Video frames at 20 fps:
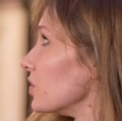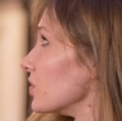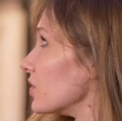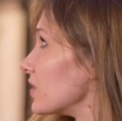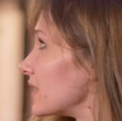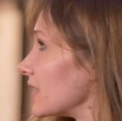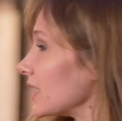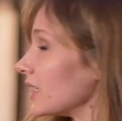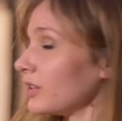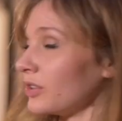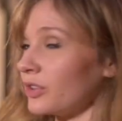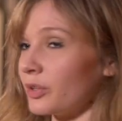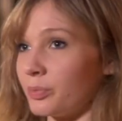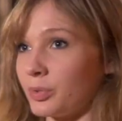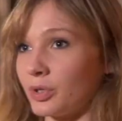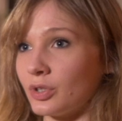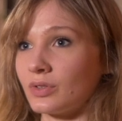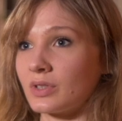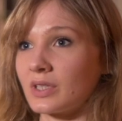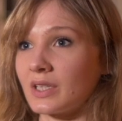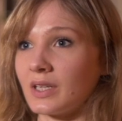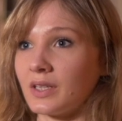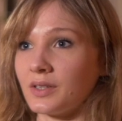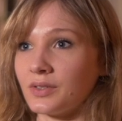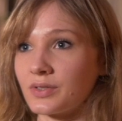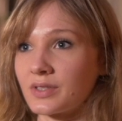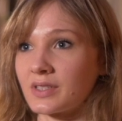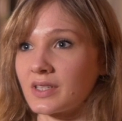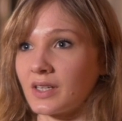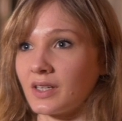you see the beauty,
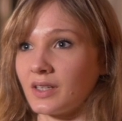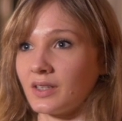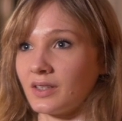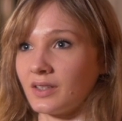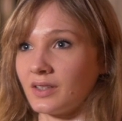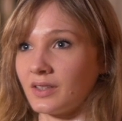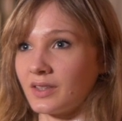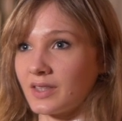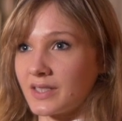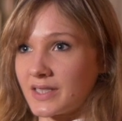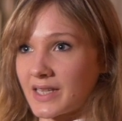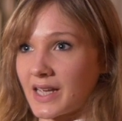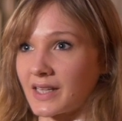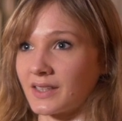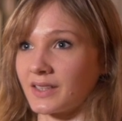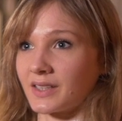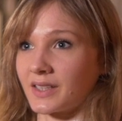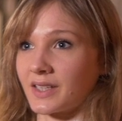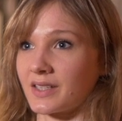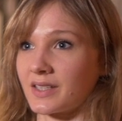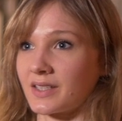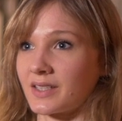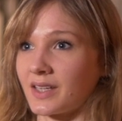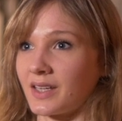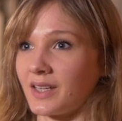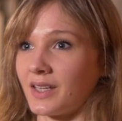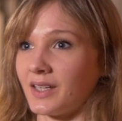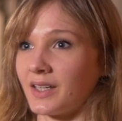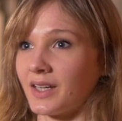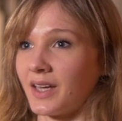you see the
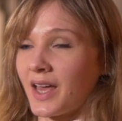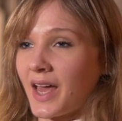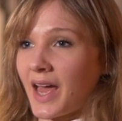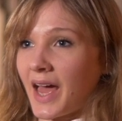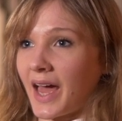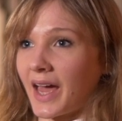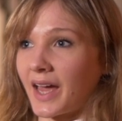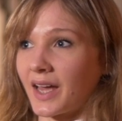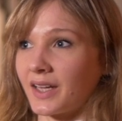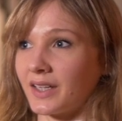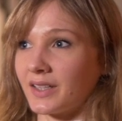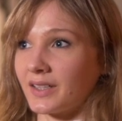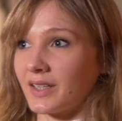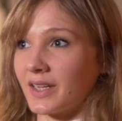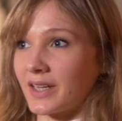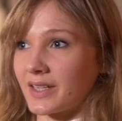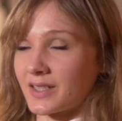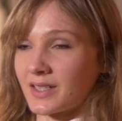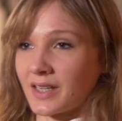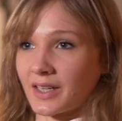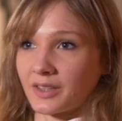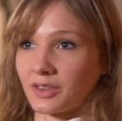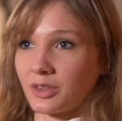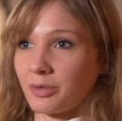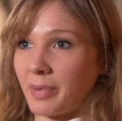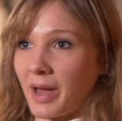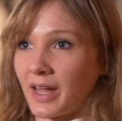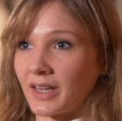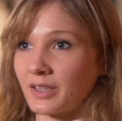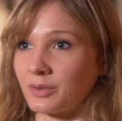delicacy, and it's like the
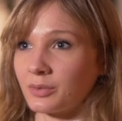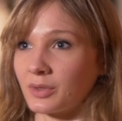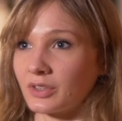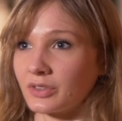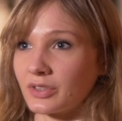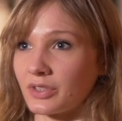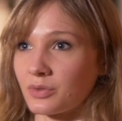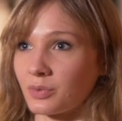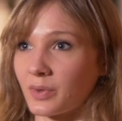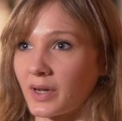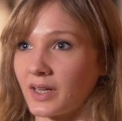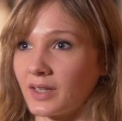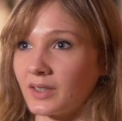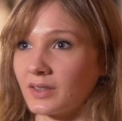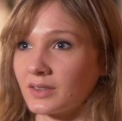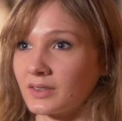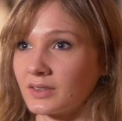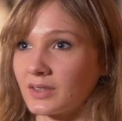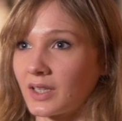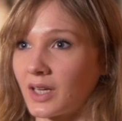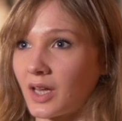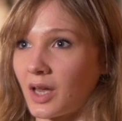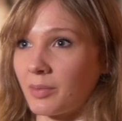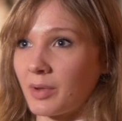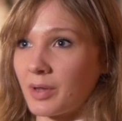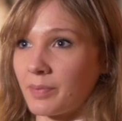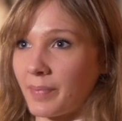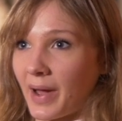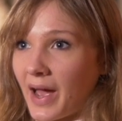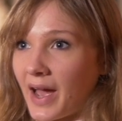ballet world as well. I
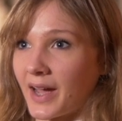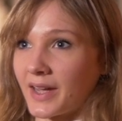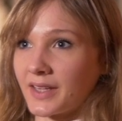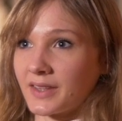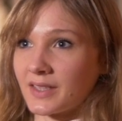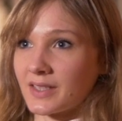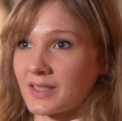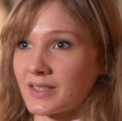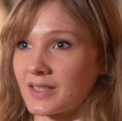mean, behind the